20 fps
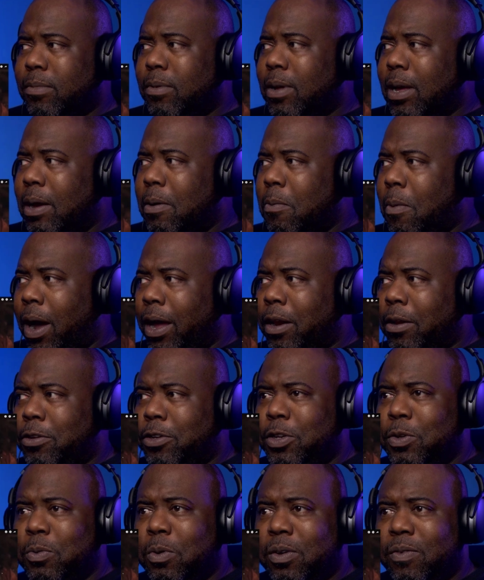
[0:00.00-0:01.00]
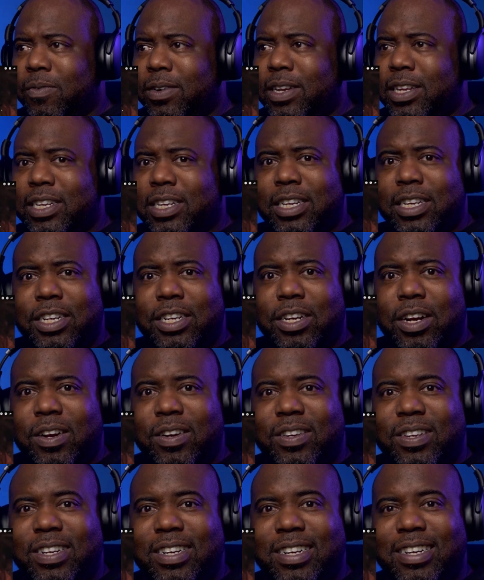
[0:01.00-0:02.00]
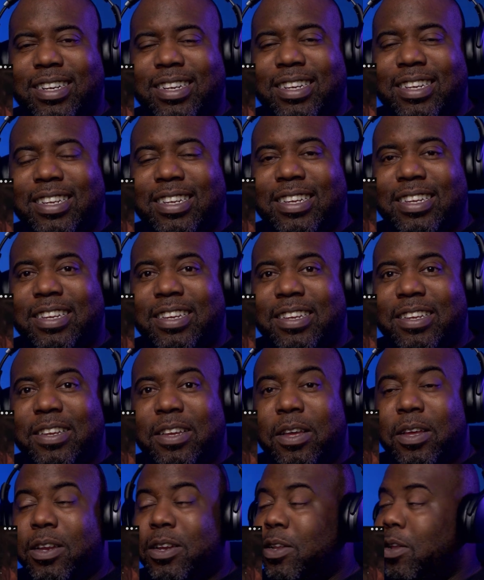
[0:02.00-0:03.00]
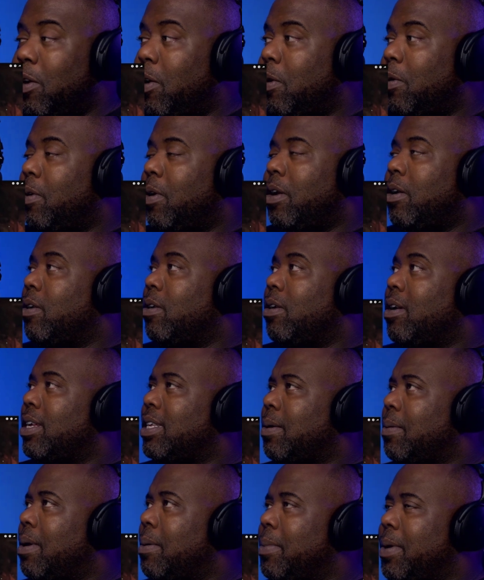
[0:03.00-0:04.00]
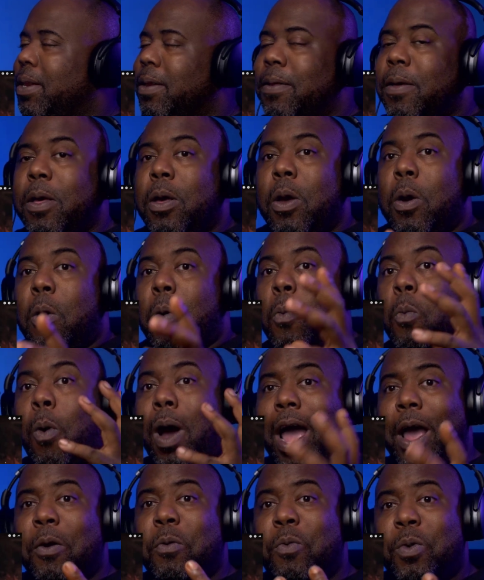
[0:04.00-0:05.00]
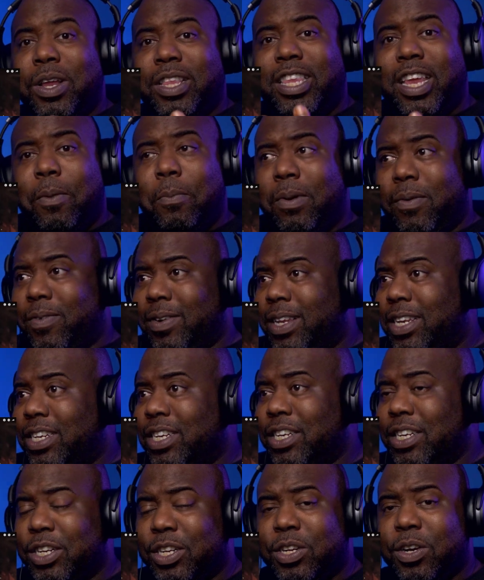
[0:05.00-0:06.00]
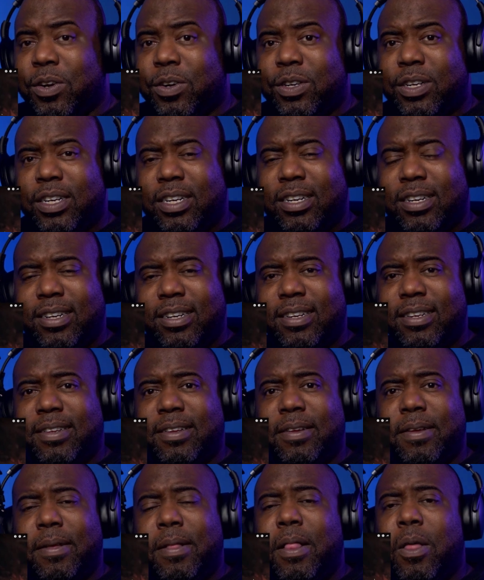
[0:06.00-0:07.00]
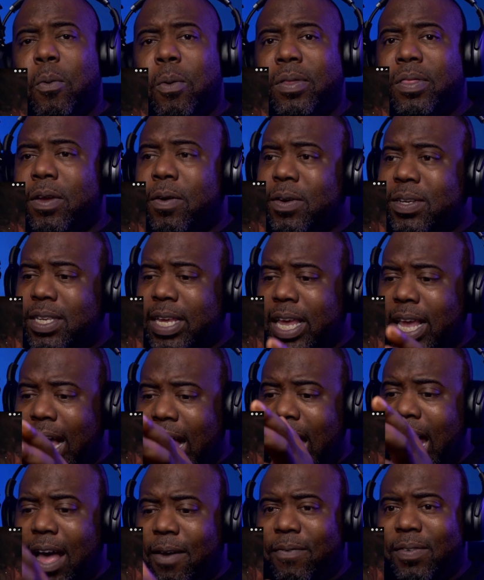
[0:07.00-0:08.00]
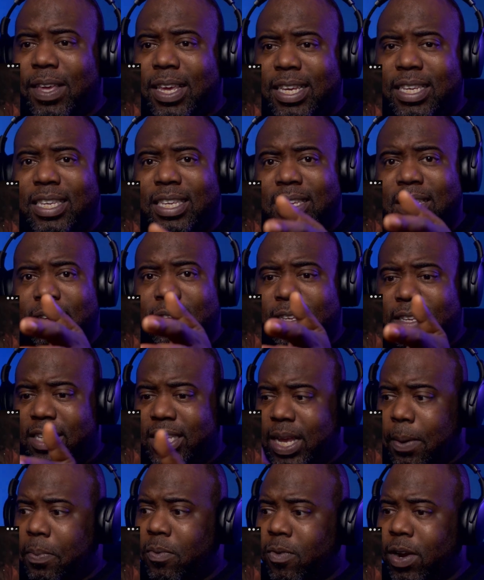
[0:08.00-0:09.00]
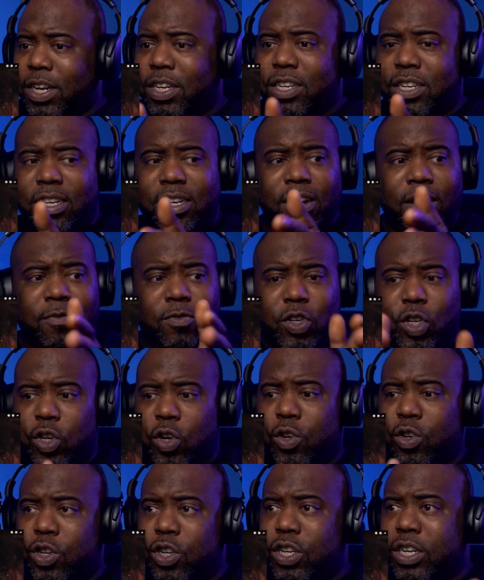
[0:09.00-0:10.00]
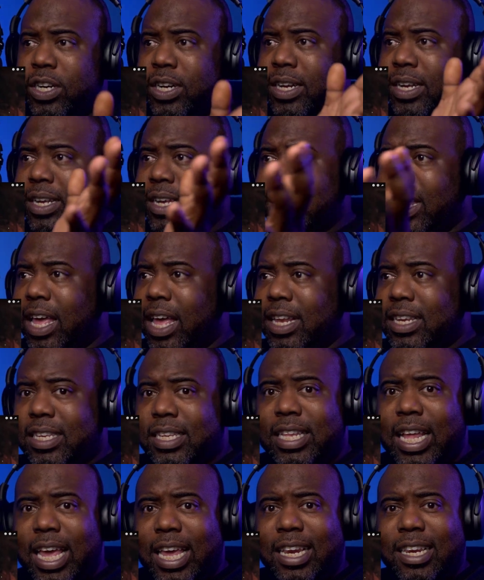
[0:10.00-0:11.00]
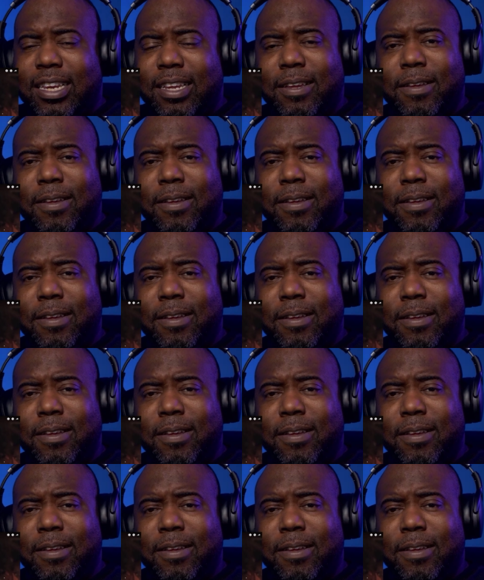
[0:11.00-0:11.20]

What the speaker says: Why don't you want religion in church? No. That's not what I mean. Why would there be religion in church when there is an obvious separation of church and state?